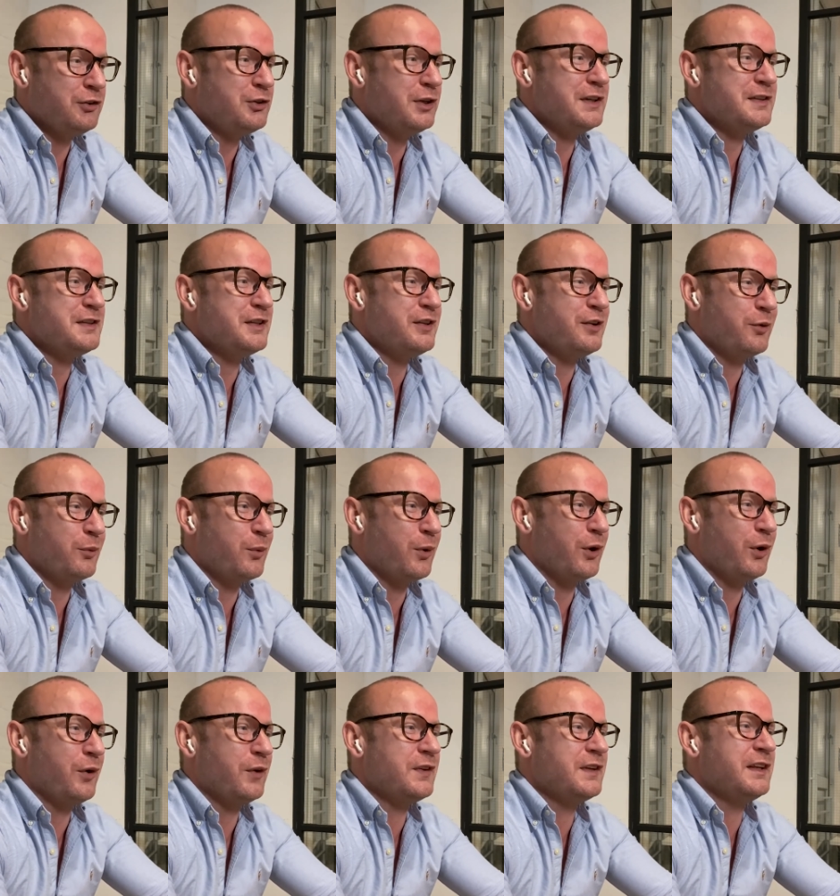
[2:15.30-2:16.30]
countries in
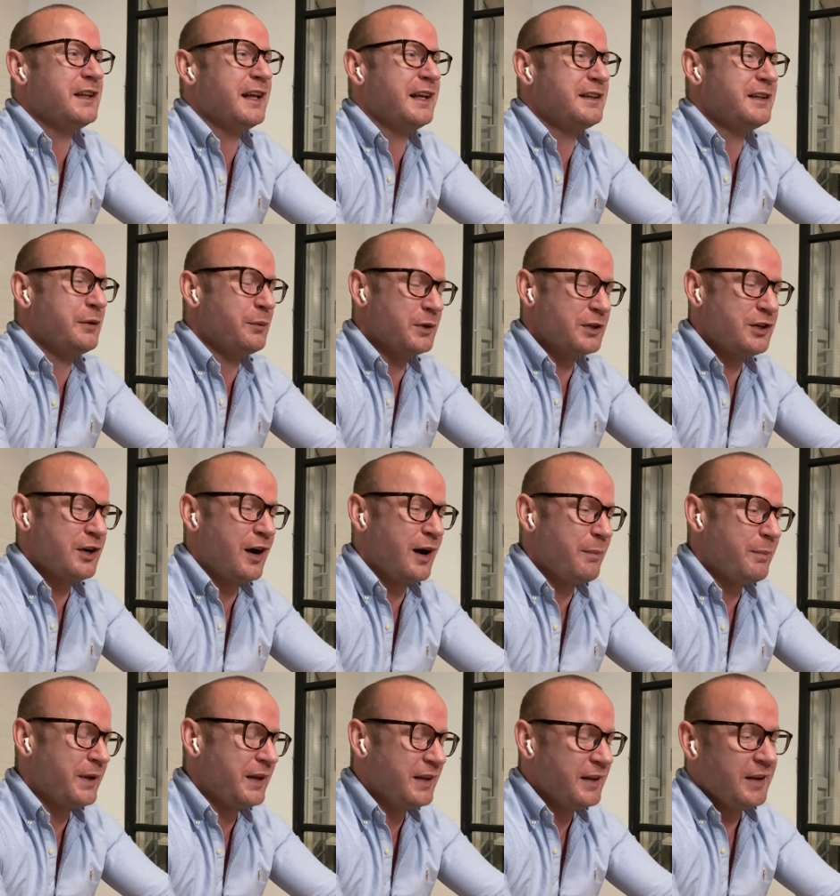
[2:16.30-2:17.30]
the world, in that they would
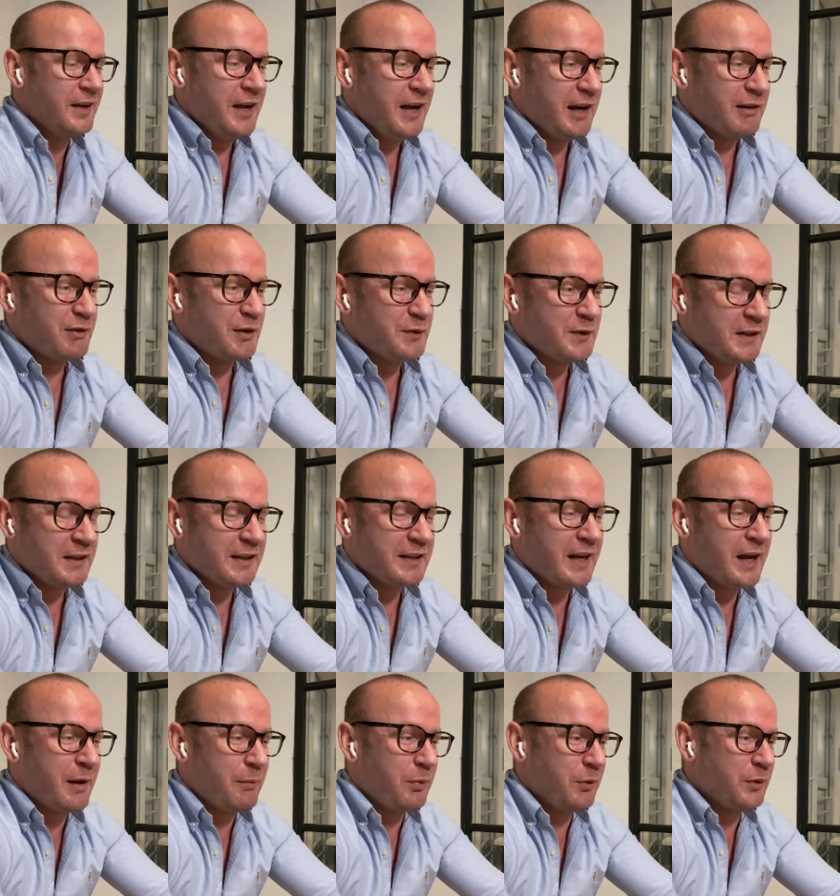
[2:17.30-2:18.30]
copy everything that
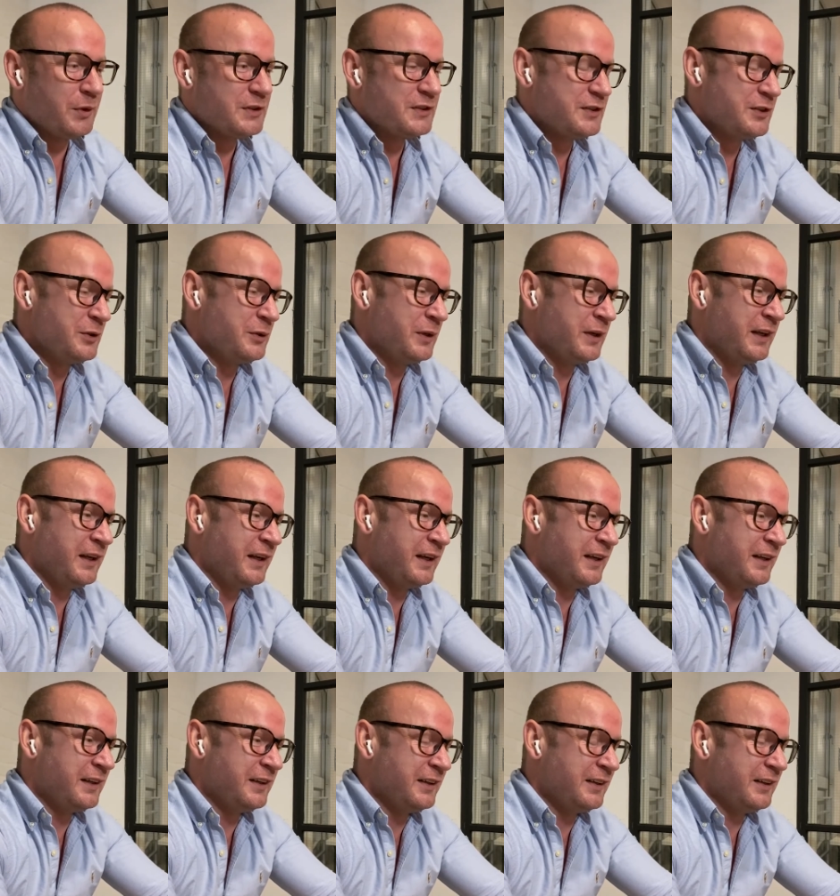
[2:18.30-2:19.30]
Apple is doing
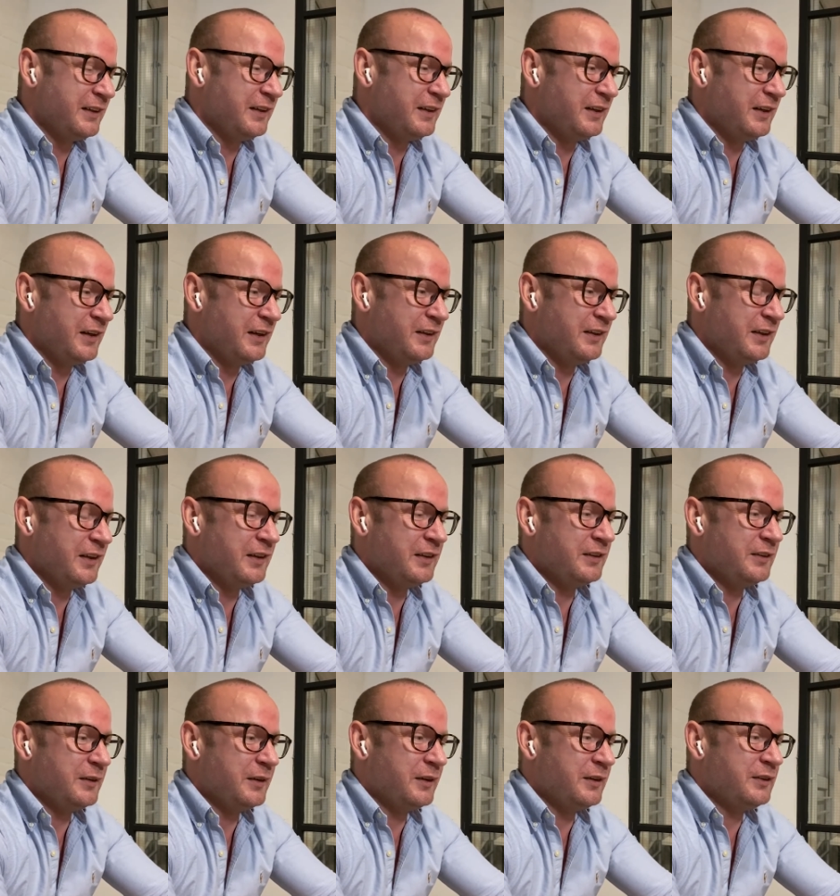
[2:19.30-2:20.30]

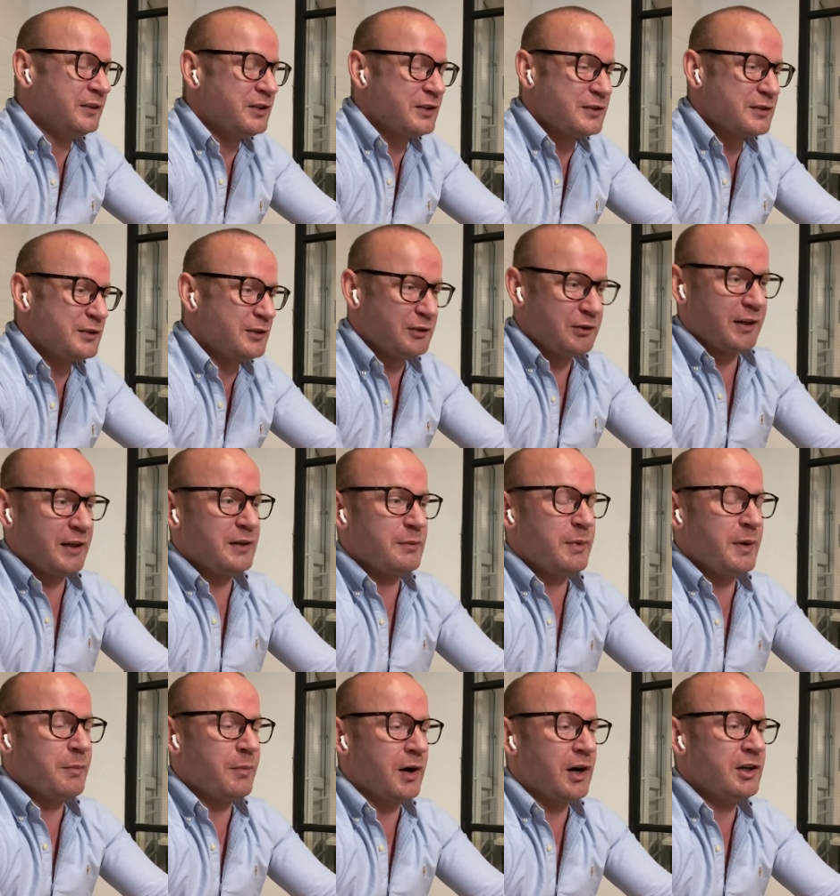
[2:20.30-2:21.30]
and just try to be
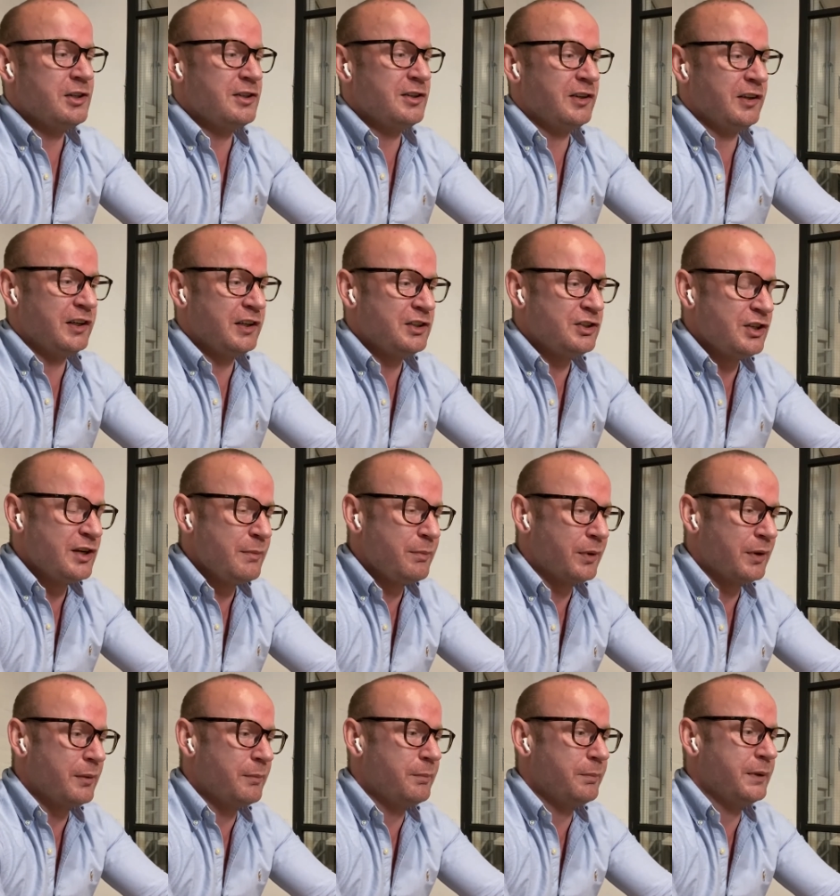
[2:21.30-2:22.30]
marginally cheaper.
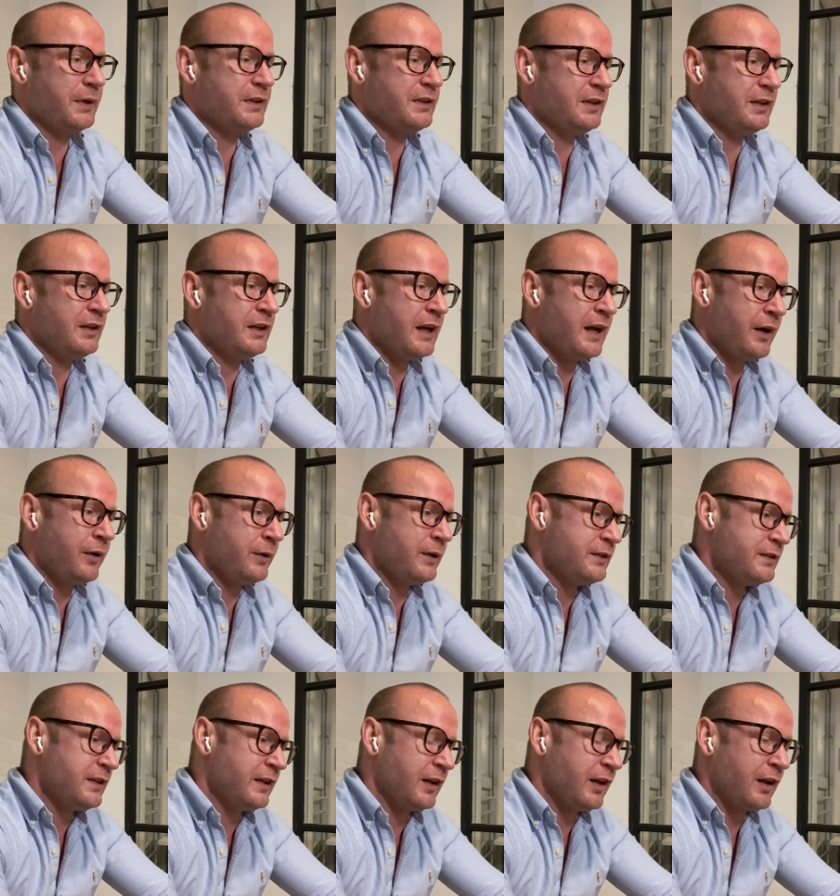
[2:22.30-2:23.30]
But now you see a
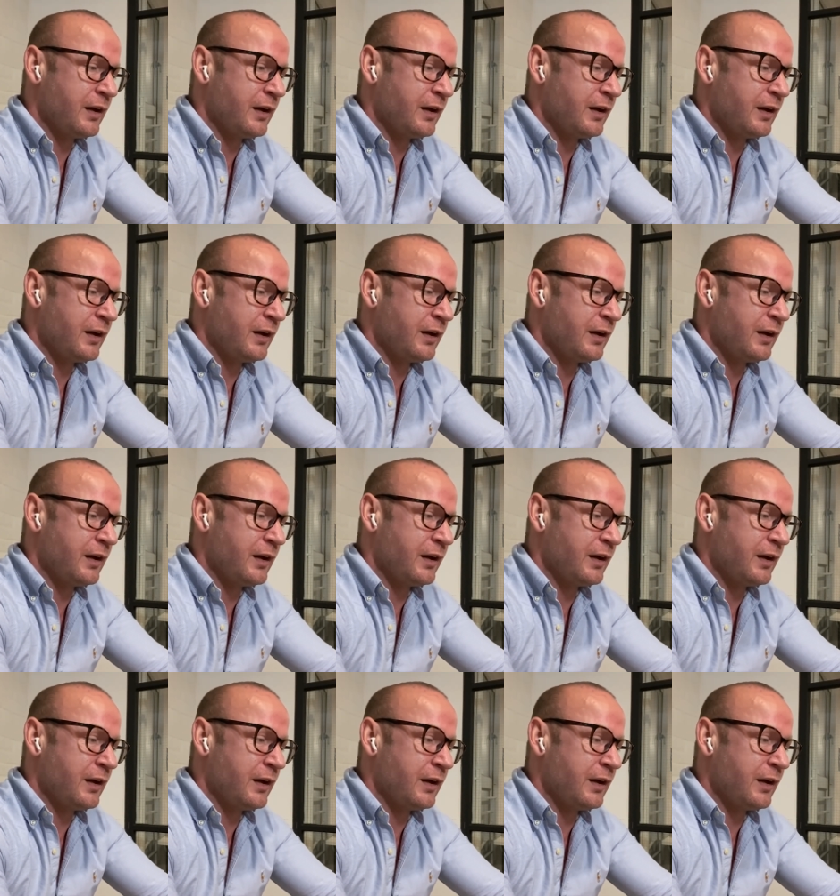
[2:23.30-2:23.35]
lot of the